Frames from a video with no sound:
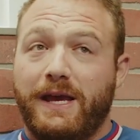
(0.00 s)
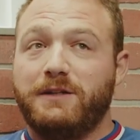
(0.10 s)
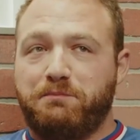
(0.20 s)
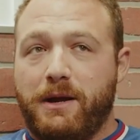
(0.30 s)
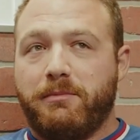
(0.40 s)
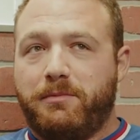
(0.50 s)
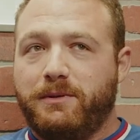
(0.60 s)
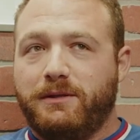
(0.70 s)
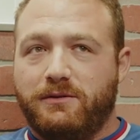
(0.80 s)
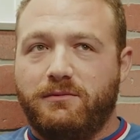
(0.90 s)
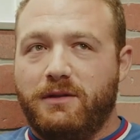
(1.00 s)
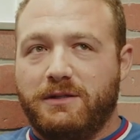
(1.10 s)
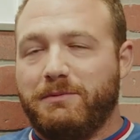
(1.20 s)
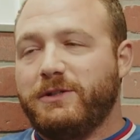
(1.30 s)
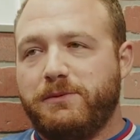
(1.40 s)
he's probably,
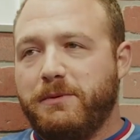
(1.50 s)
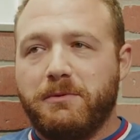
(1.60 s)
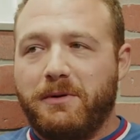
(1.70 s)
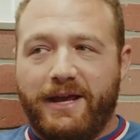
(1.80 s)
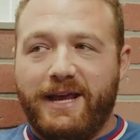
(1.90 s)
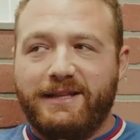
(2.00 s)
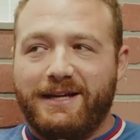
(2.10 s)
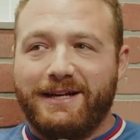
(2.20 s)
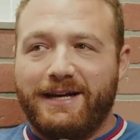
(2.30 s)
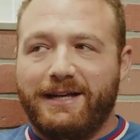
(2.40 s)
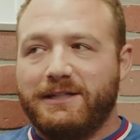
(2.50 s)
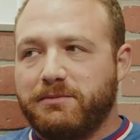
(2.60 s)
as much as people want to hate that guy,